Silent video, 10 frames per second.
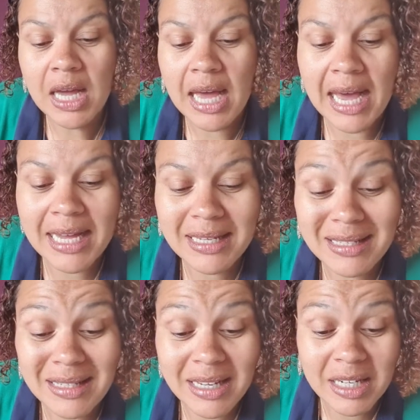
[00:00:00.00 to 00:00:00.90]

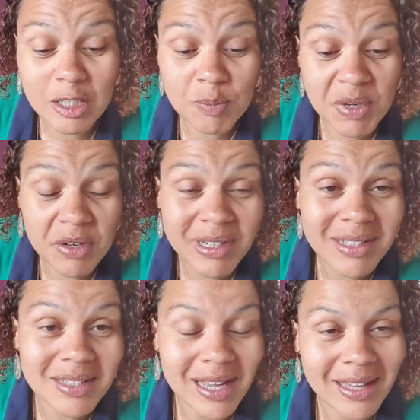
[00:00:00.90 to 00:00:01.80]
as an
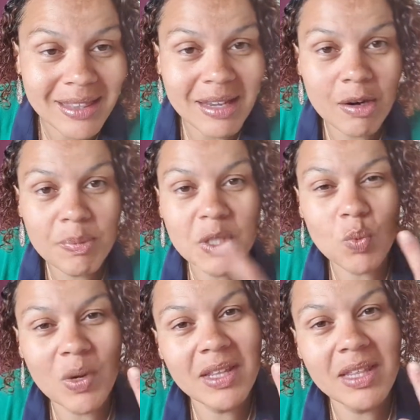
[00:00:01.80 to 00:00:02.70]
experienced psychotherapist,
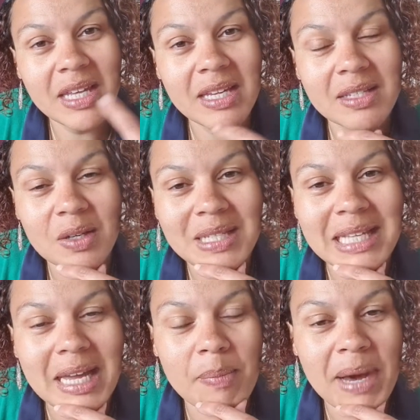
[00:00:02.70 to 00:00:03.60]
one of the things I'd
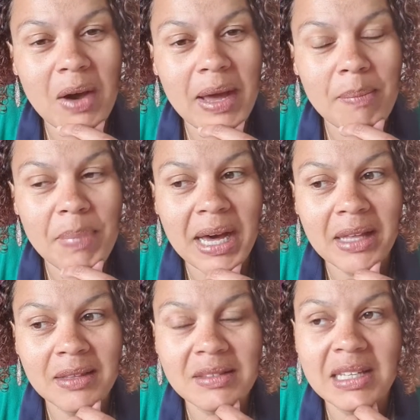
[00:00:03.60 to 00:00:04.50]
say about
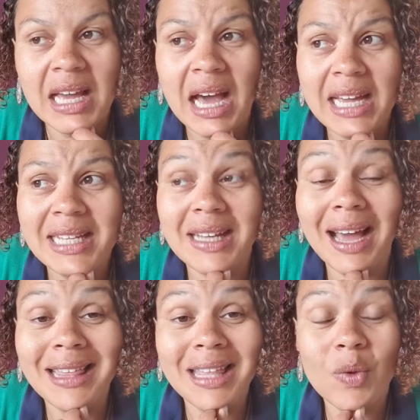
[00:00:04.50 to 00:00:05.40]
empaths is
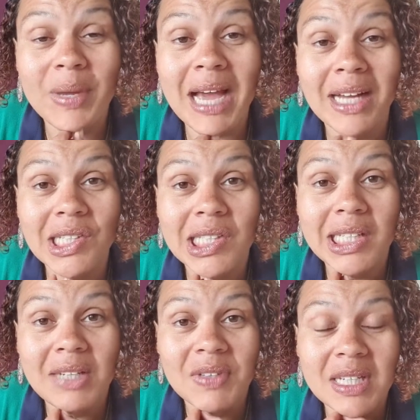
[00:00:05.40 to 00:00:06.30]
I think we actually
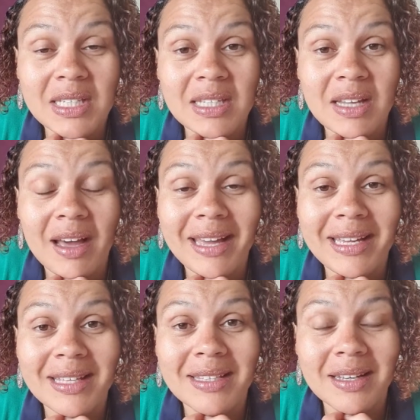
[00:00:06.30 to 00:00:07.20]
live in a society
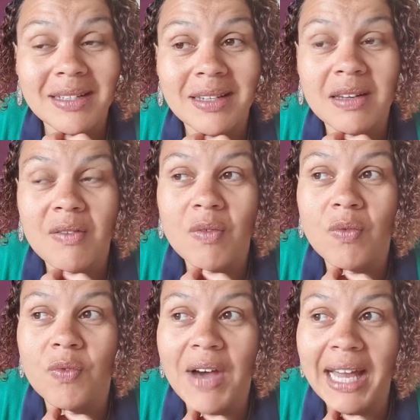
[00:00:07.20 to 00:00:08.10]
that doesn't
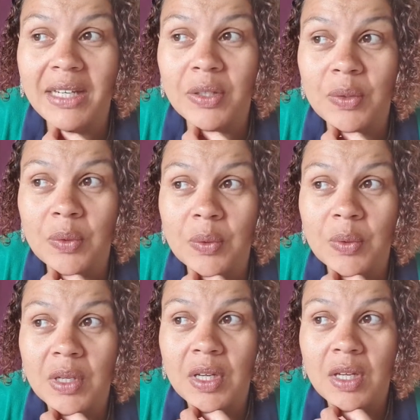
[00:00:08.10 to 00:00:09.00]
value
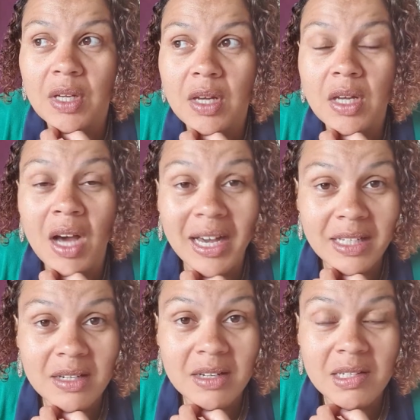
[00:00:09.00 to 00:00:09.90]

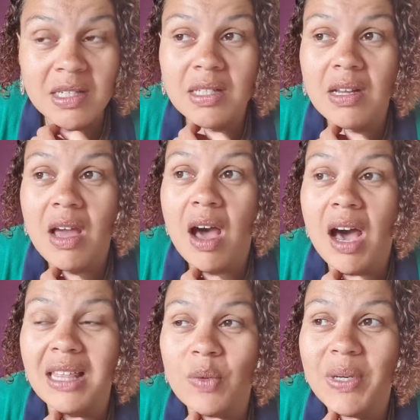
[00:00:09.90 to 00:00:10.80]
kindness.
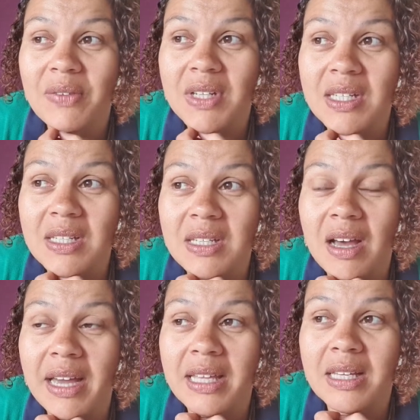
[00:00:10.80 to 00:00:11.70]
I think we live in a
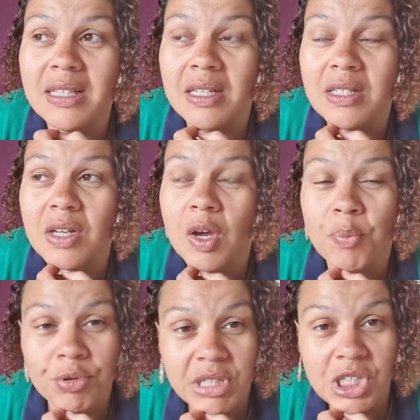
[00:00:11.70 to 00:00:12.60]
society that doesn't
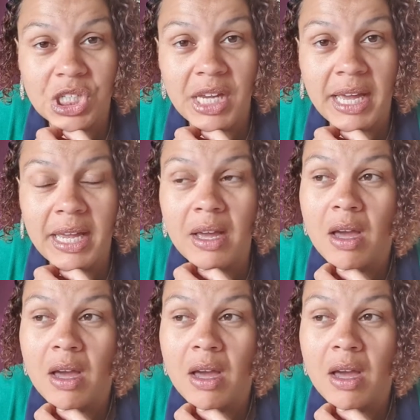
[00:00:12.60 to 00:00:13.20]
appreciate